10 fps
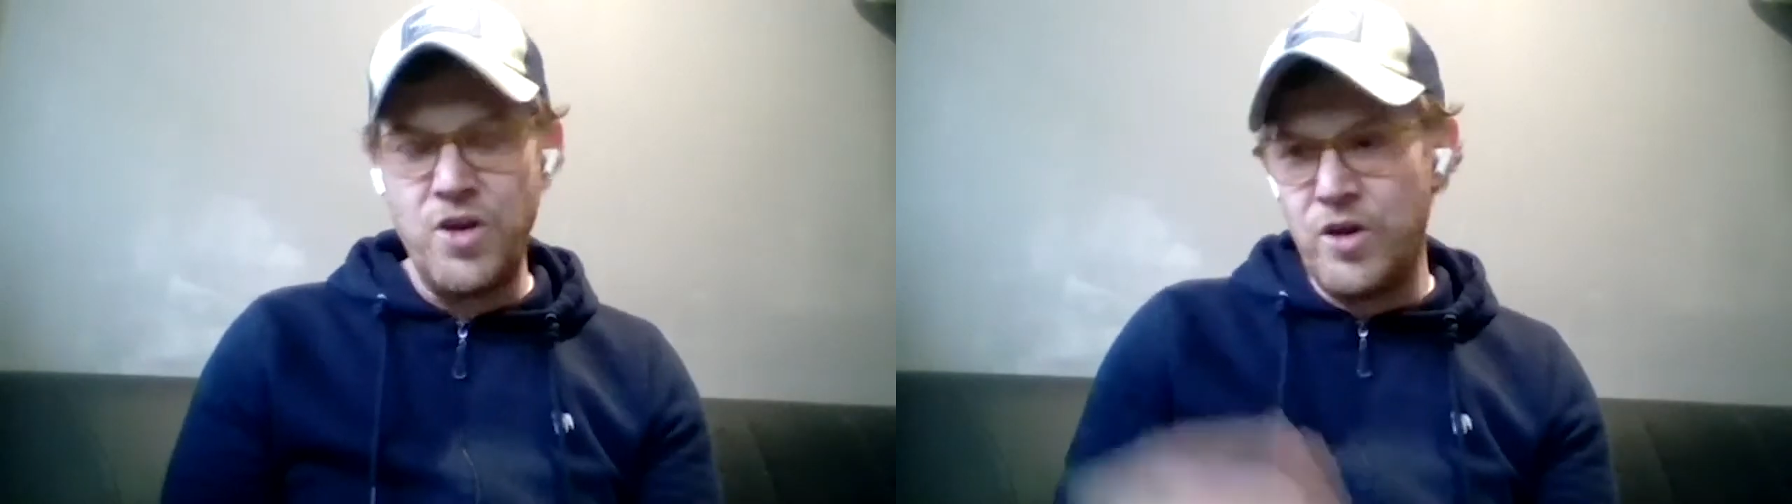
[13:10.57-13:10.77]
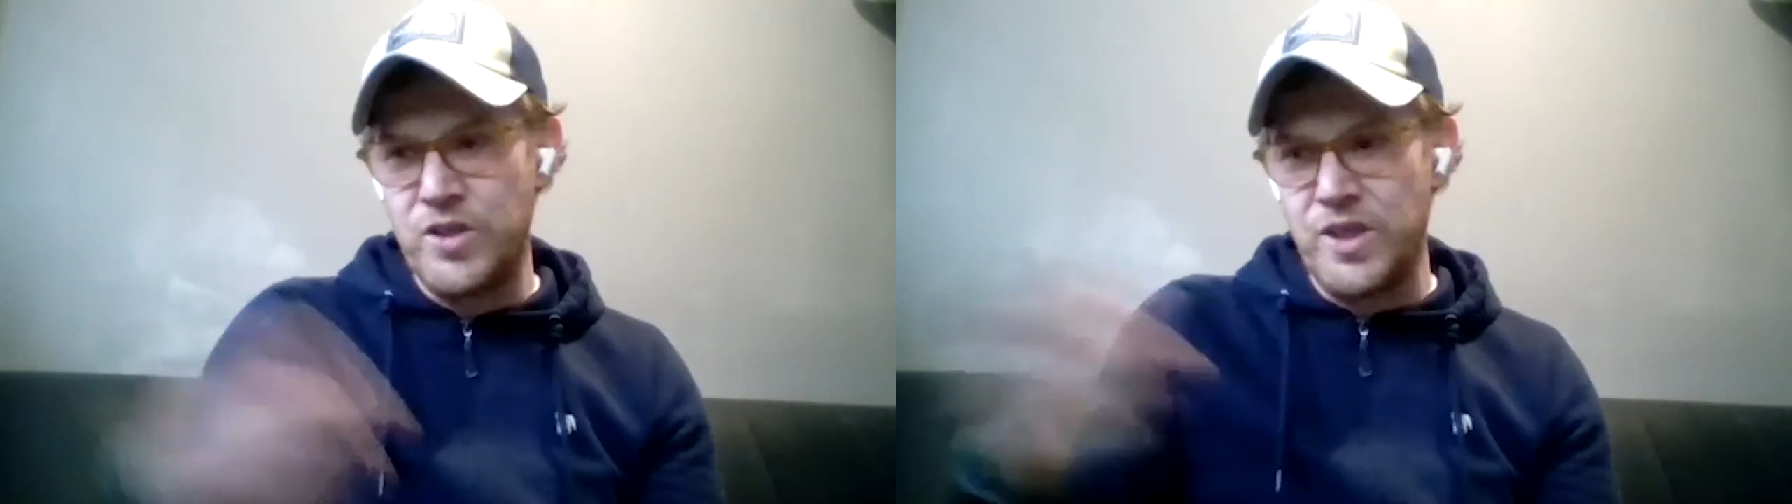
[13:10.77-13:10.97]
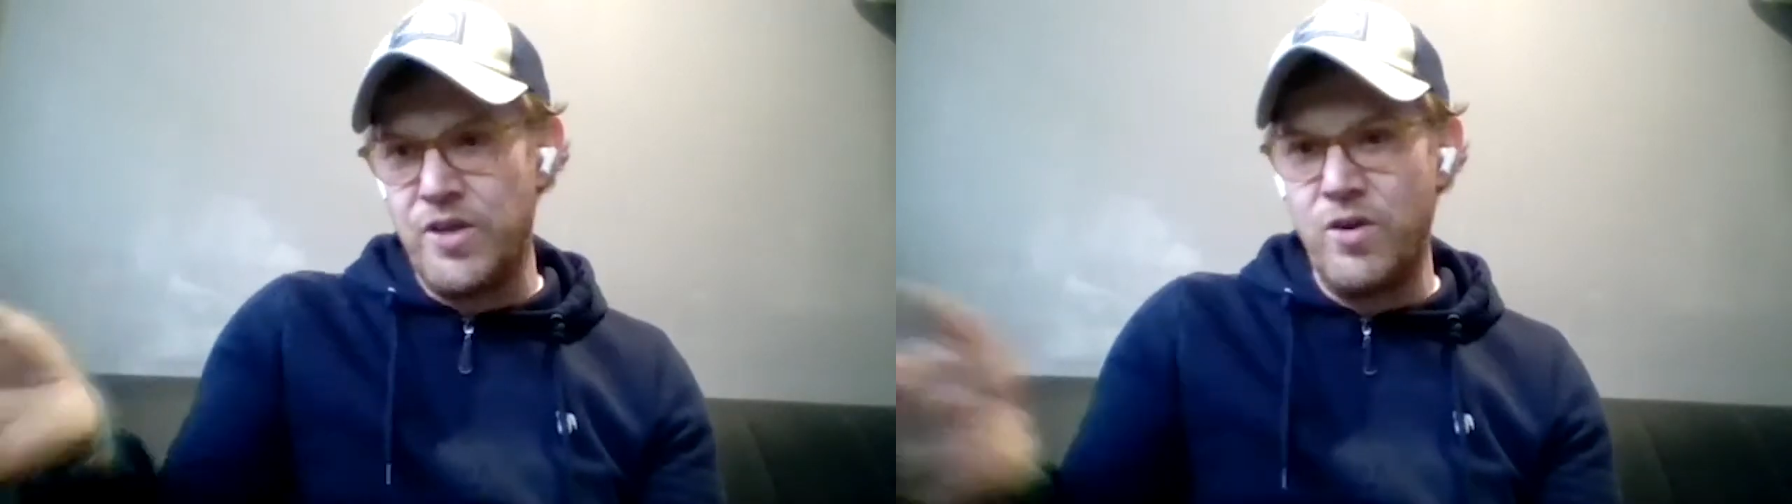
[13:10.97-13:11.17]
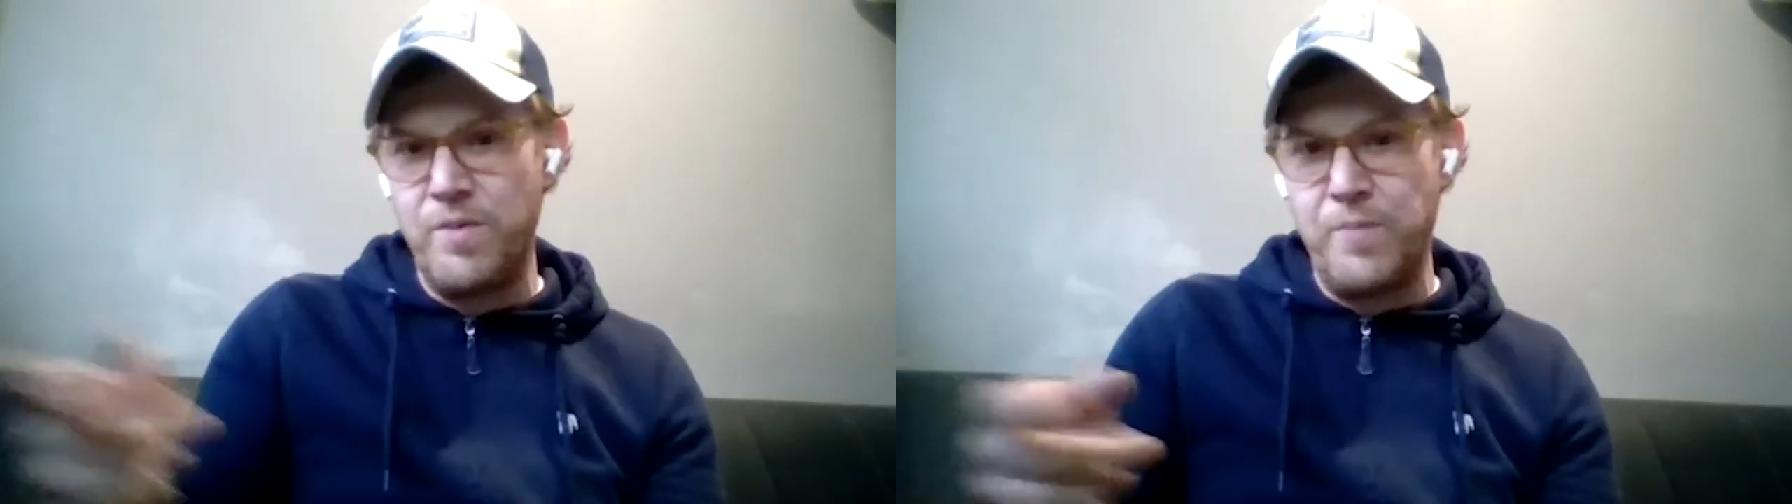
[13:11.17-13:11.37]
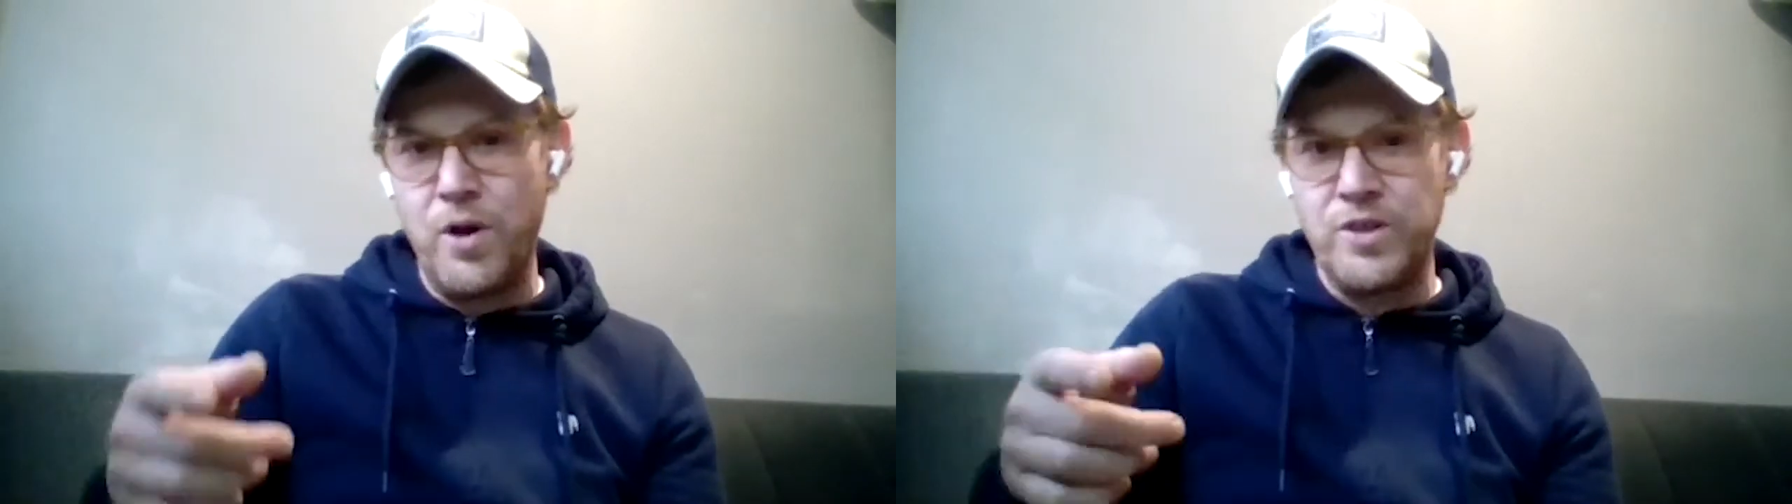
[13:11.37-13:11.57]
usually the other
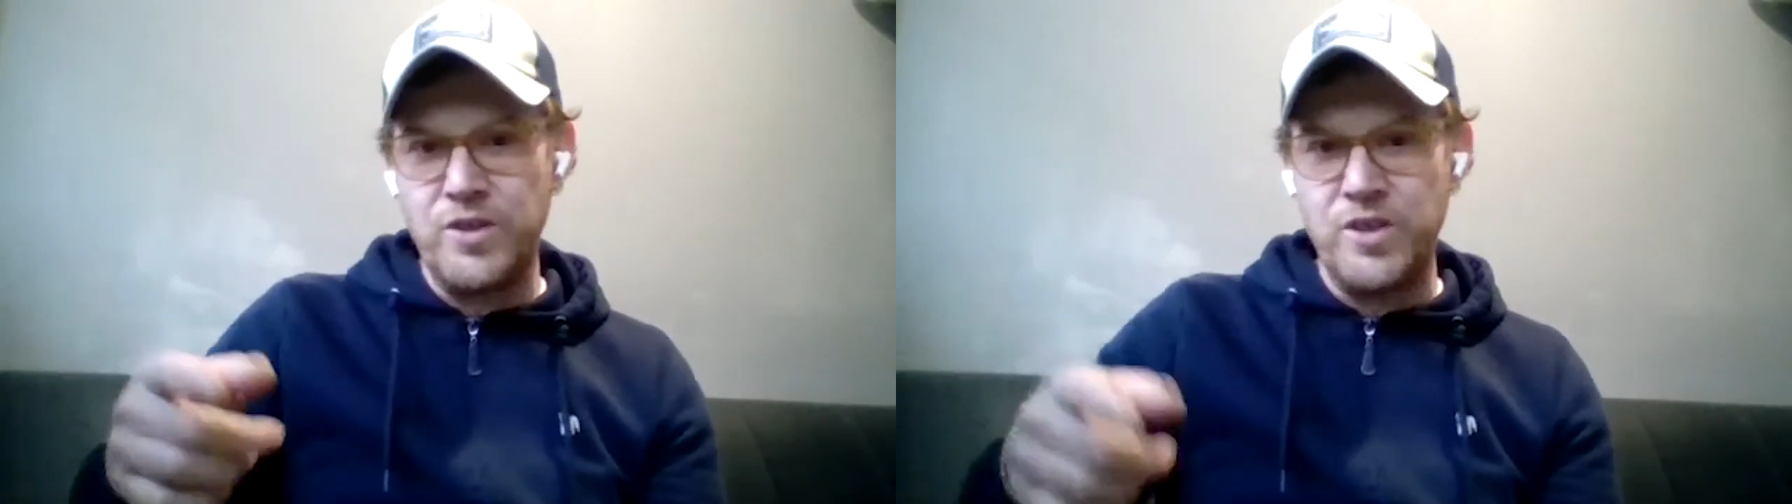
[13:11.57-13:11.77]
person